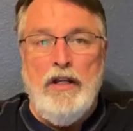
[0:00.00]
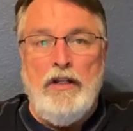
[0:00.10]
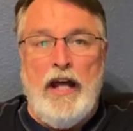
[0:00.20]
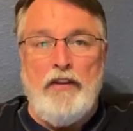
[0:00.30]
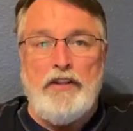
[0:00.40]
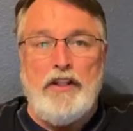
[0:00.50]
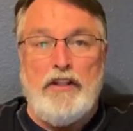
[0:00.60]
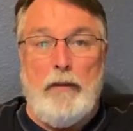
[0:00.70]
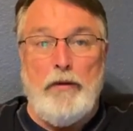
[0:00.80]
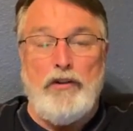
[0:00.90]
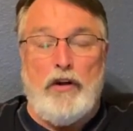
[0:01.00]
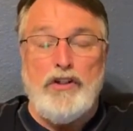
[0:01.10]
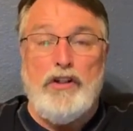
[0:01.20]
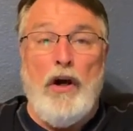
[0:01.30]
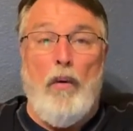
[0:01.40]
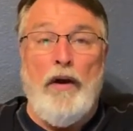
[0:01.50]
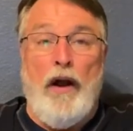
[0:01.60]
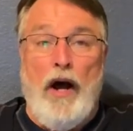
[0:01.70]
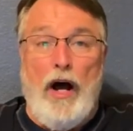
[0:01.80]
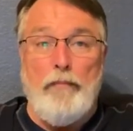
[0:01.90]
Now that the temperature is going
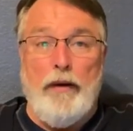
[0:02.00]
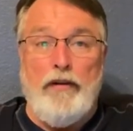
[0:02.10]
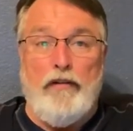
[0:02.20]
up,